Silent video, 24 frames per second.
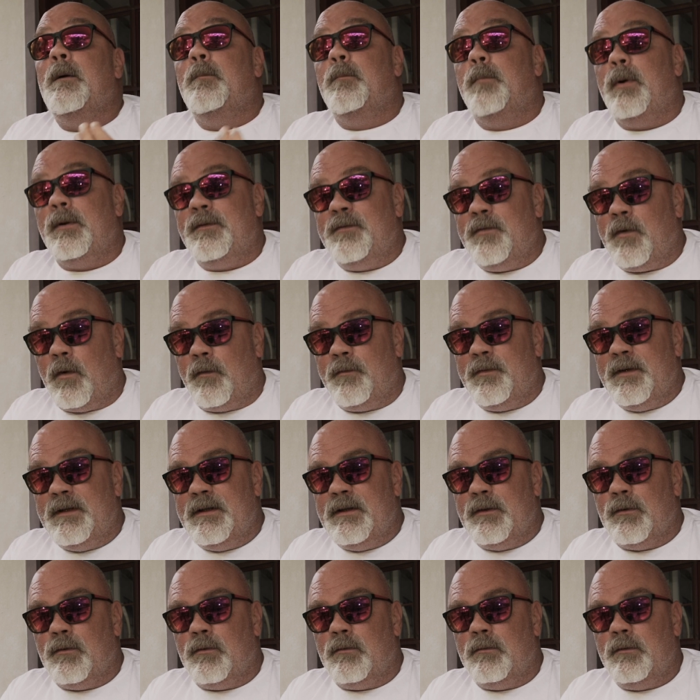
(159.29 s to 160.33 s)
But for
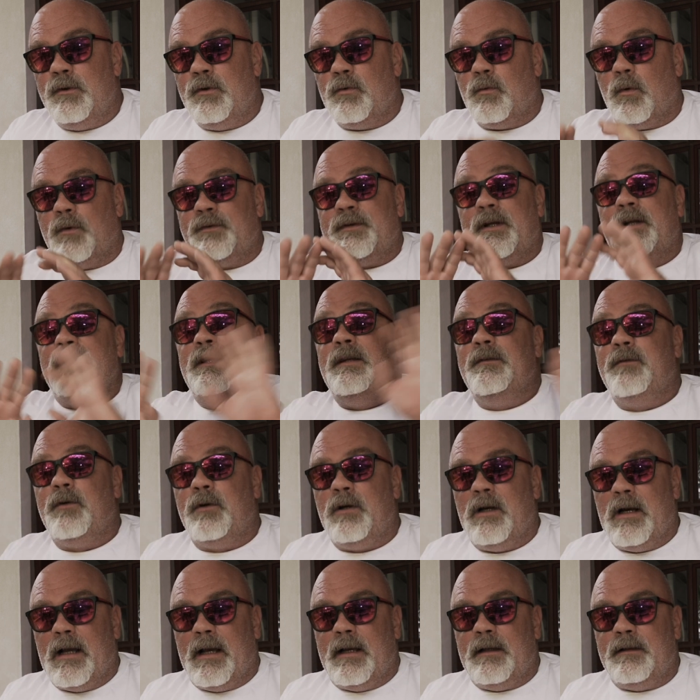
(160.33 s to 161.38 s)
video, you want an
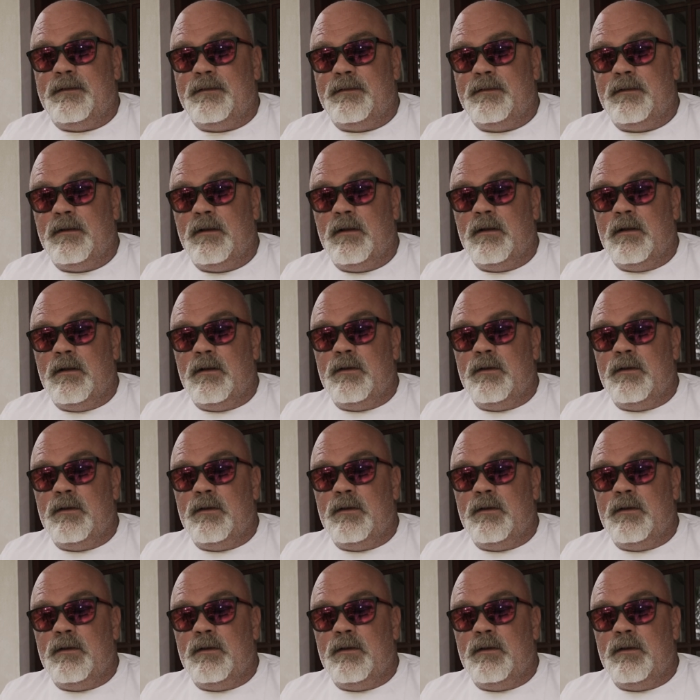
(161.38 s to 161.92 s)
even light.